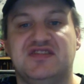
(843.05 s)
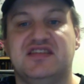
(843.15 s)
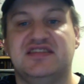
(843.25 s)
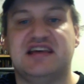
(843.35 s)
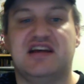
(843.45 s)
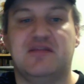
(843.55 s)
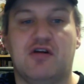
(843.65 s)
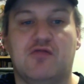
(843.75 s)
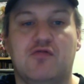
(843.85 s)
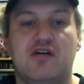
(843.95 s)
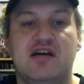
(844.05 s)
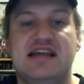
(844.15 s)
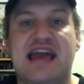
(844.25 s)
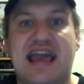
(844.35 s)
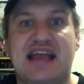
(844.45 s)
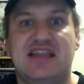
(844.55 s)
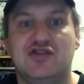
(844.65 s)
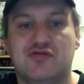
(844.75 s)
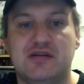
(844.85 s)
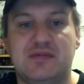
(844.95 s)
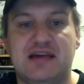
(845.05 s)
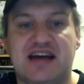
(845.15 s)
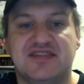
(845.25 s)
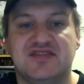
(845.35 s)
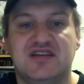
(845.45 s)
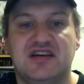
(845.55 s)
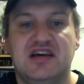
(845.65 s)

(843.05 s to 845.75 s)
the Sega Mark I and the Dreamcast.